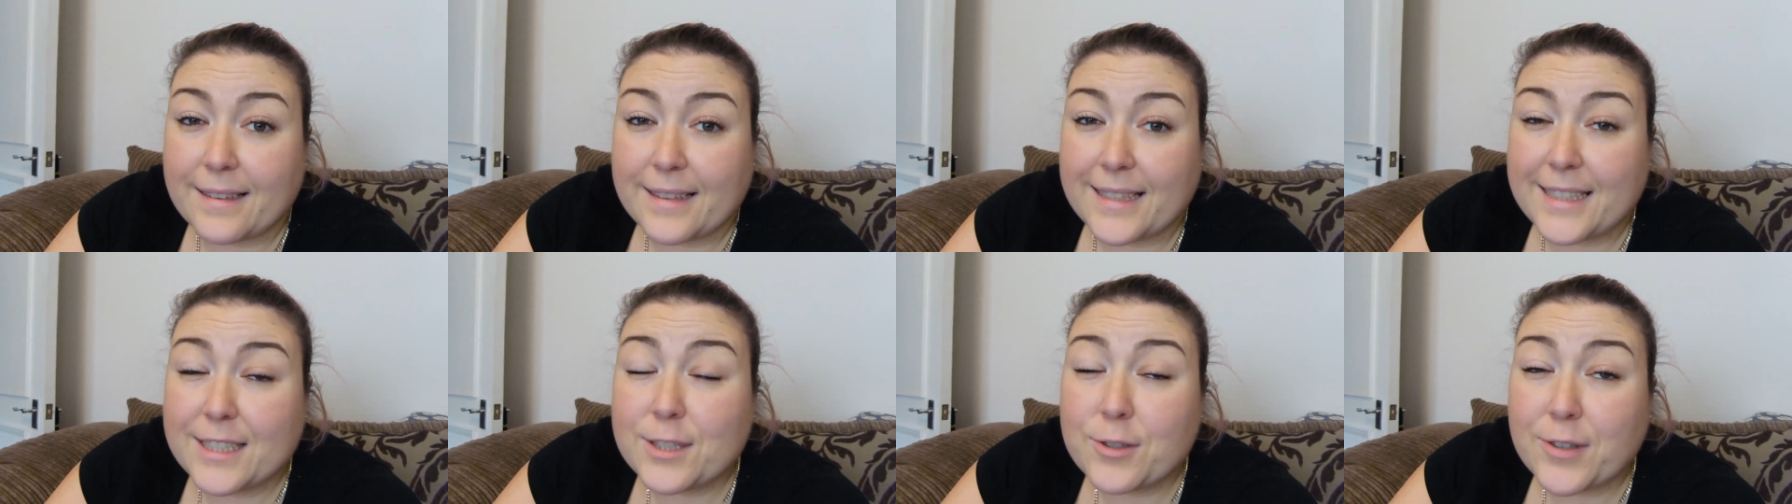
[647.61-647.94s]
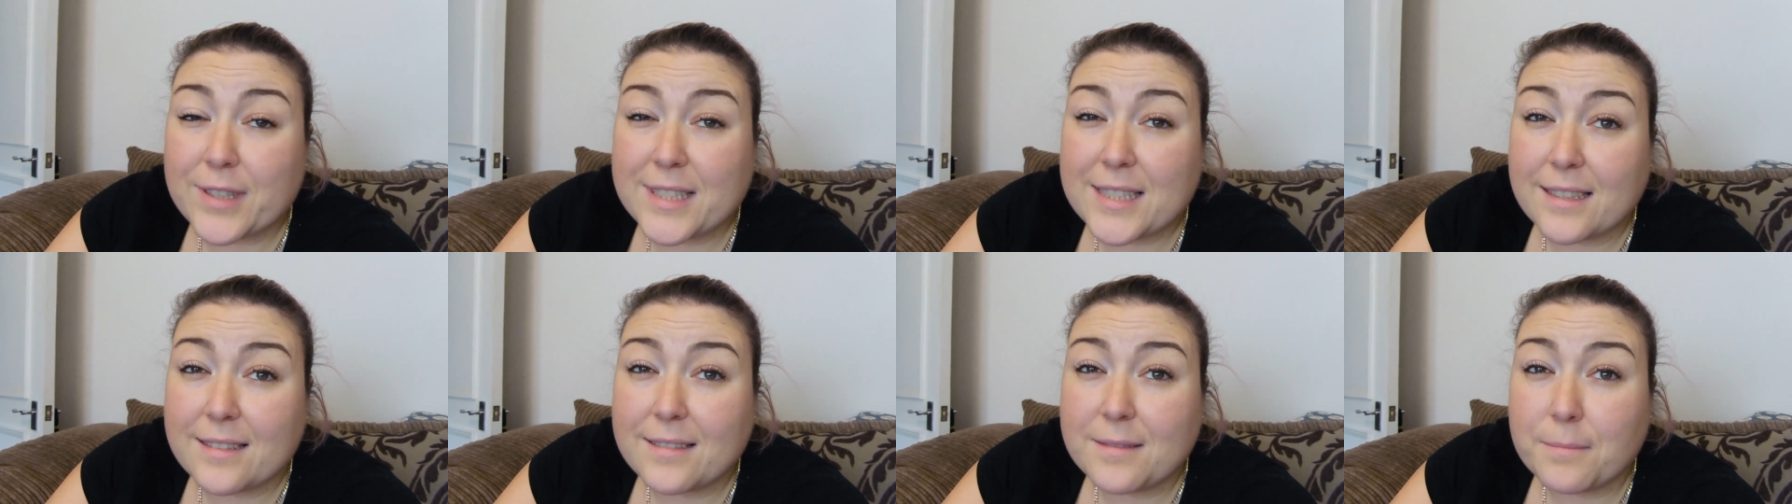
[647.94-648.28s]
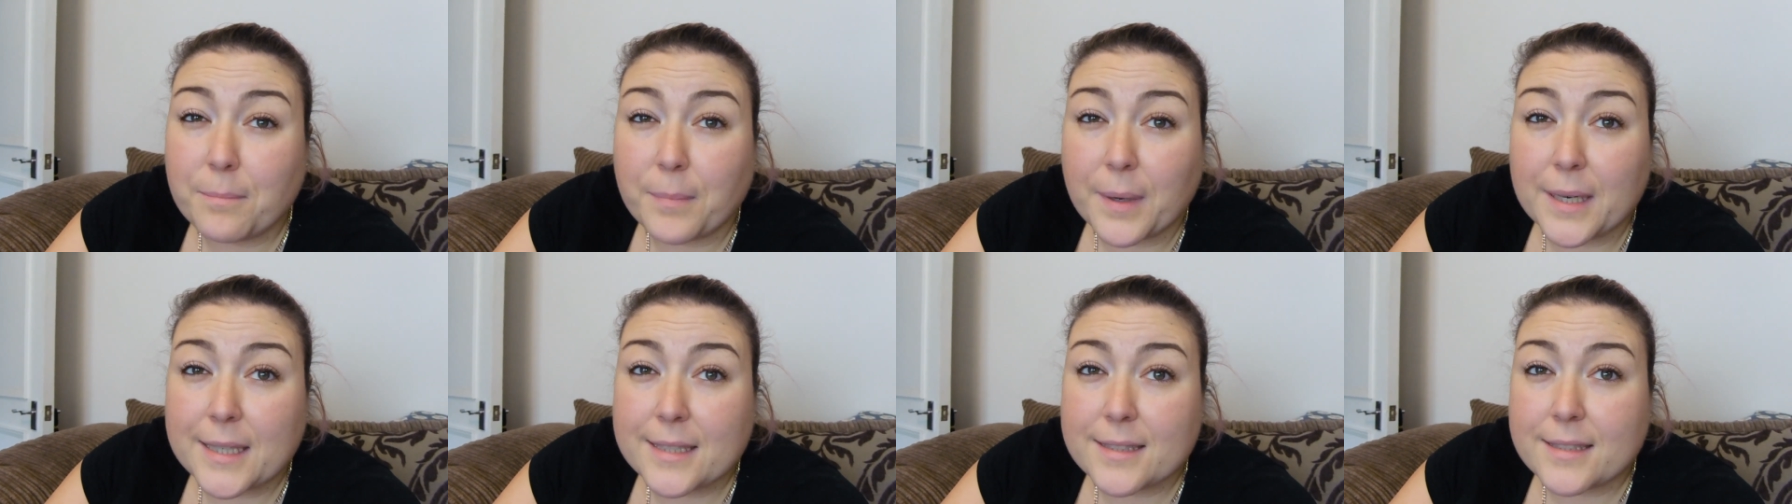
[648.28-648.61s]
interesting,
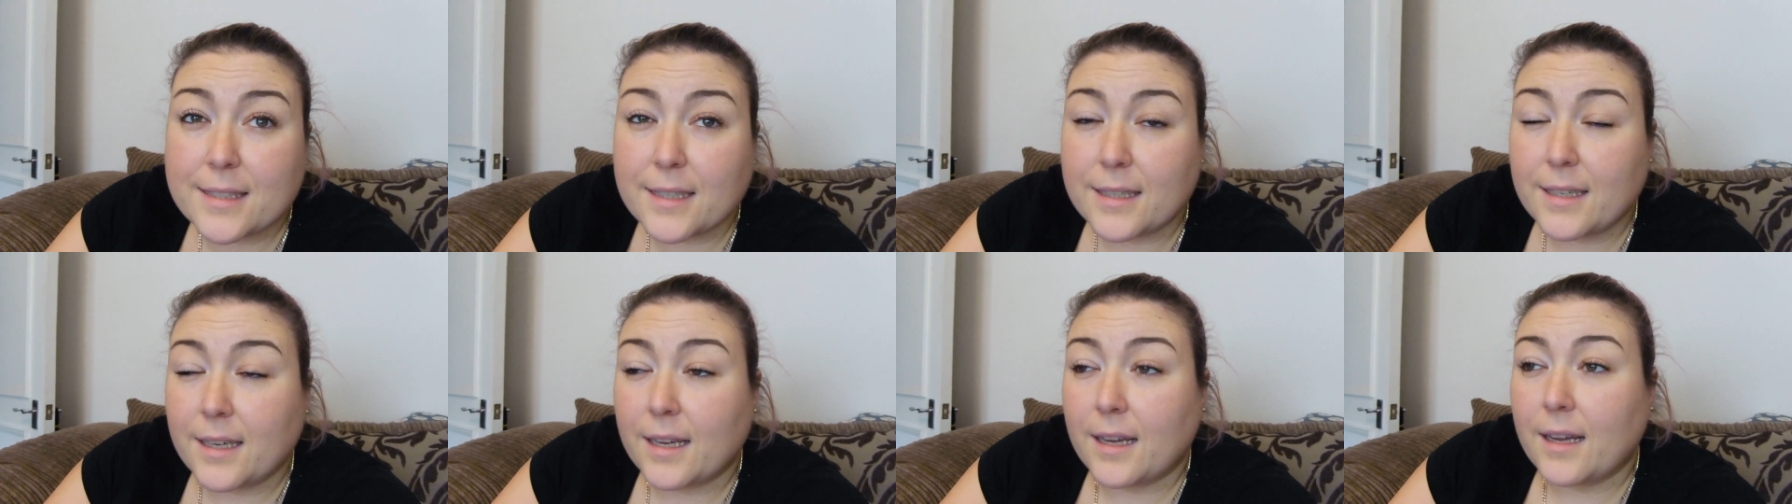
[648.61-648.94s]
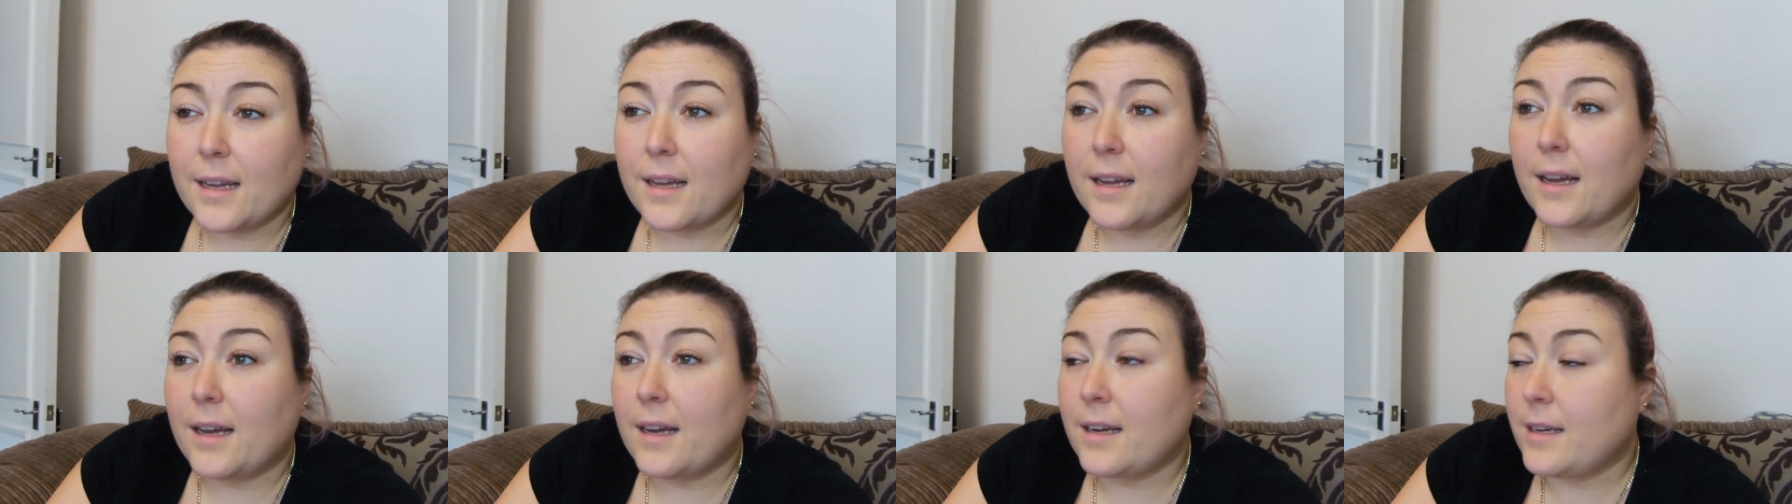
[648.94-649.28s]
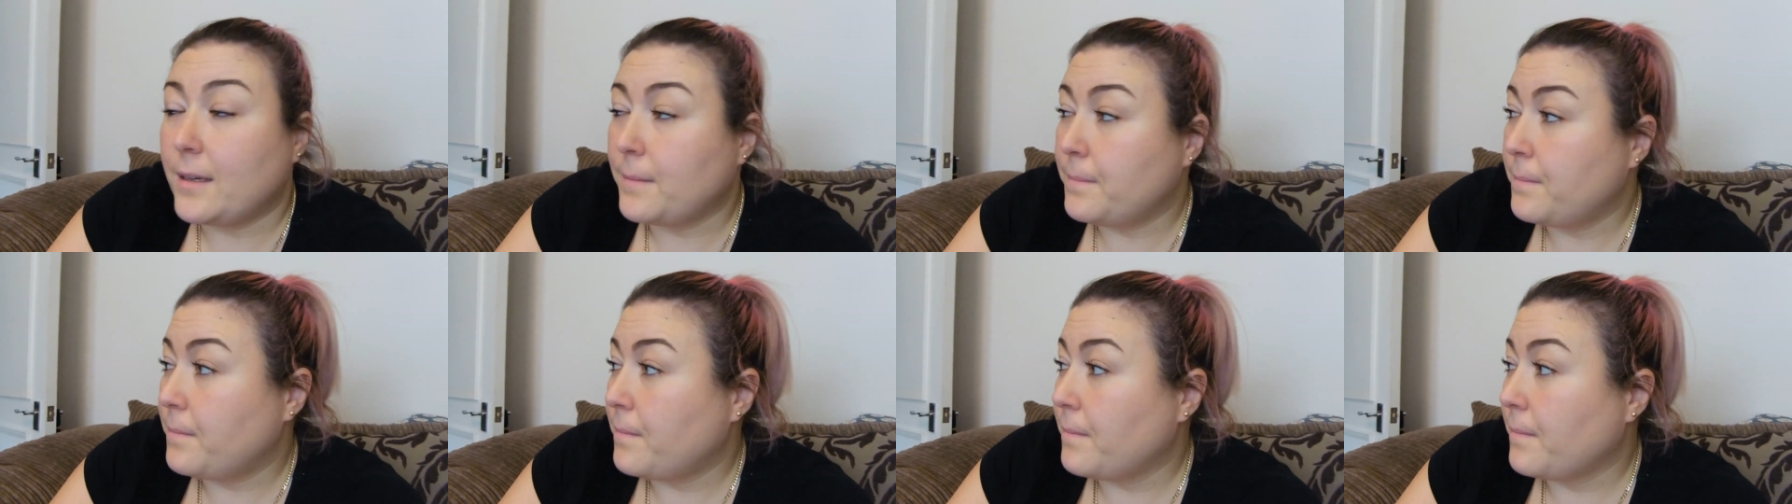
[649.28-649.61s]
but
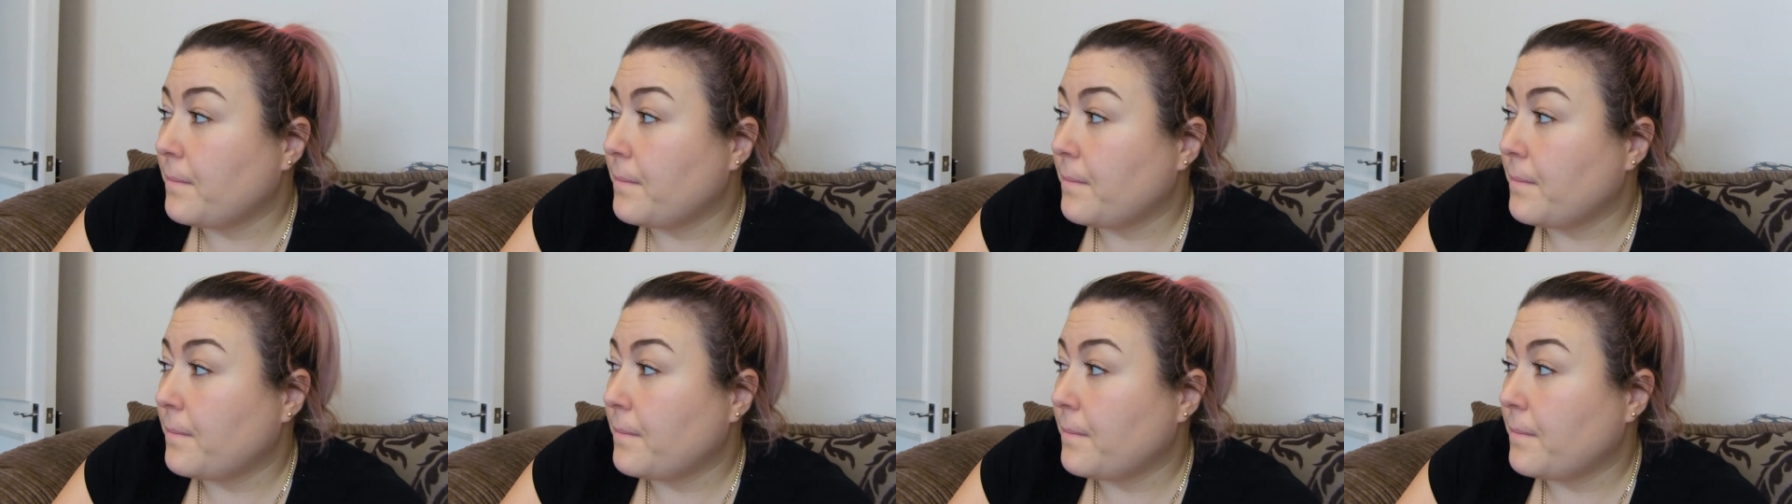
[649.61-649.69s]
um,